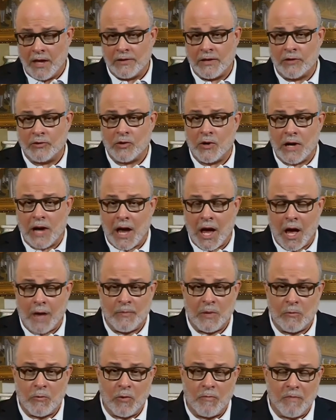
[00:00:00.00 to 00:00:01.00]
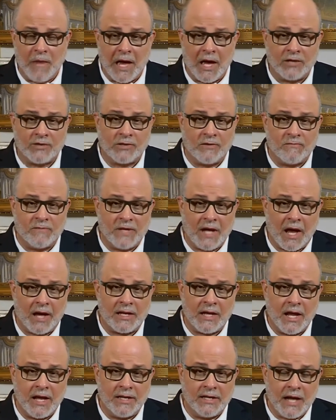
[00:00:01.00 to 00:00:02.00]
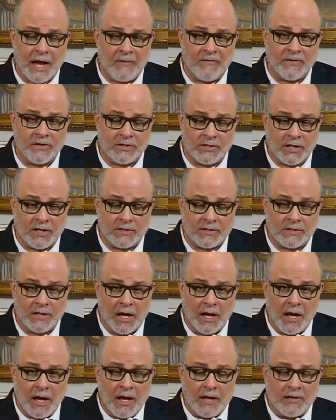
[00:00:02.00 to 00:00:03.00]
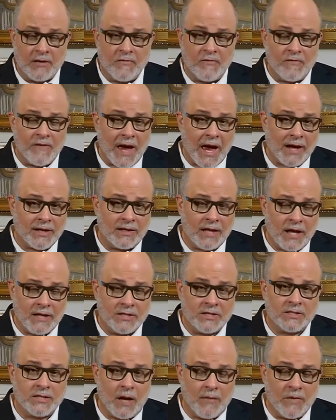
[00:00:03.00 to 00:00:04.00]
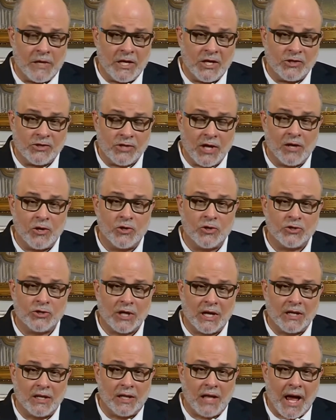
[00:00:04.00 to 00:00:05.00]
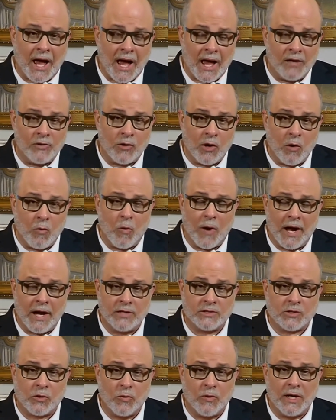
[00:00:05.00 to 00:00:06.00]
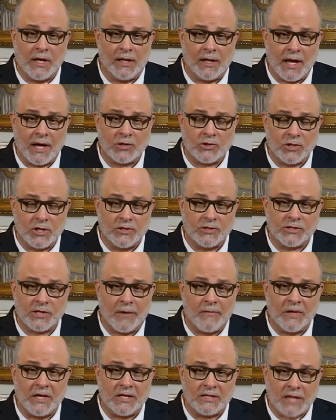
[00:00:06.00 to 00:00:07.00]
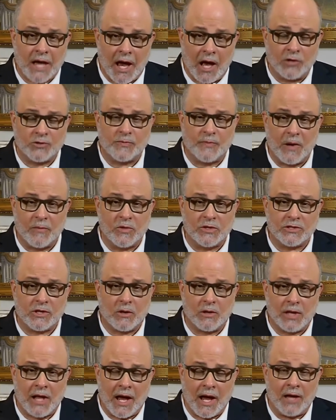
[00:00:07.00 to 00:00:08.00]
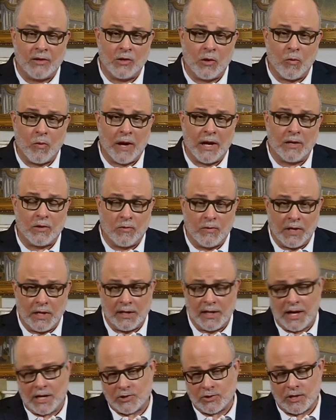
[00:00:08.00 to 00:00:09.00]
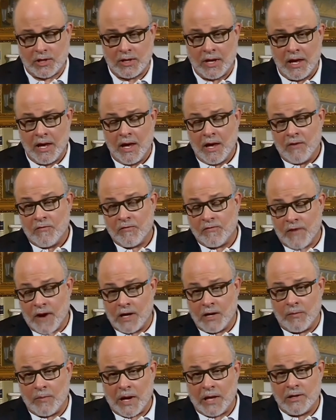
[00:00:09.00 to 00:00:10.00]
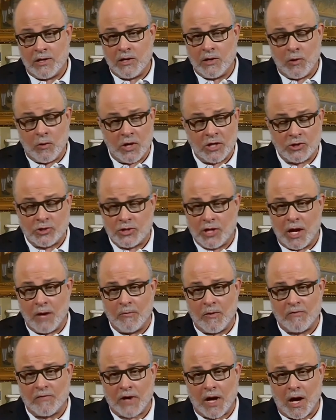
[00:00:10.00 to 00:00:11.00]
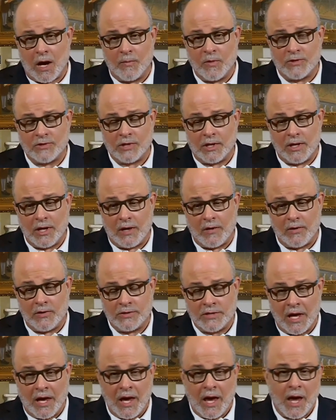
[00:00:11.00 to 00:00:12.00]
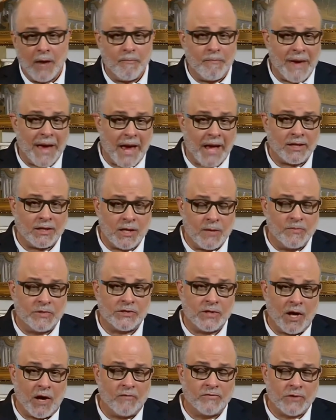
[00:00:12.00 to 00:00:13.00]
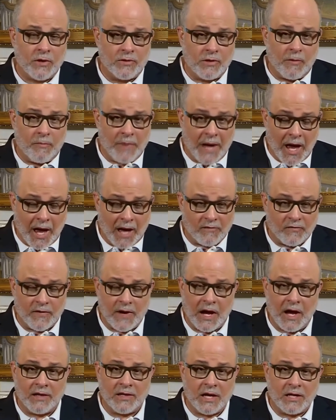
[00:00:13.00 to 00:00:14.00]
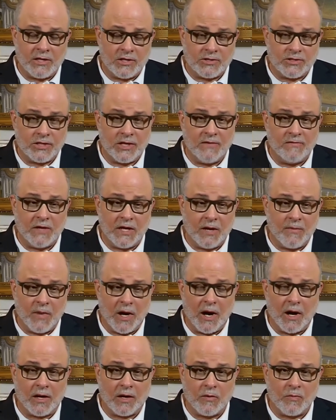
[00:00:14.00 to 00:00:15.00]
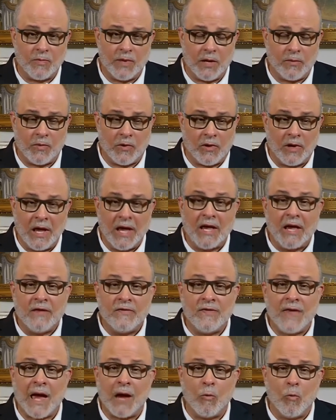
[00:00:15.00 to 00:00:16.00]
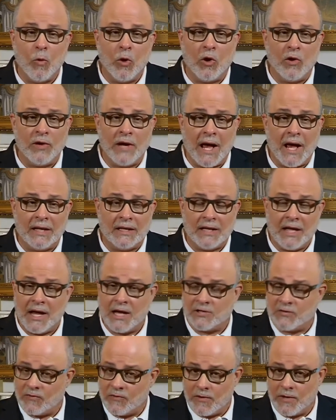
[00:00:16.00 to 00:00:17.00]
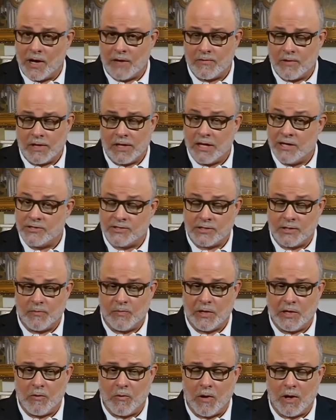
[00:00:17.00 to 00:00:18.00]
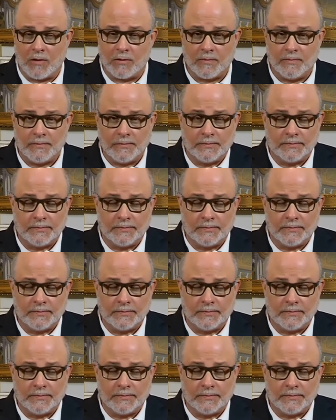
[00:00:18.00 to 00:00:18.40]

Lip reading: That they're happy with massive debt and deficits? The fact that some of these senators can lie their way to re-election, and some of these House members can lie their way to re-election, funded by the U.S. Chamber of Commerce and others, and pat themselves on the back for how they deceive the American people, that will not last forever. It simply won't.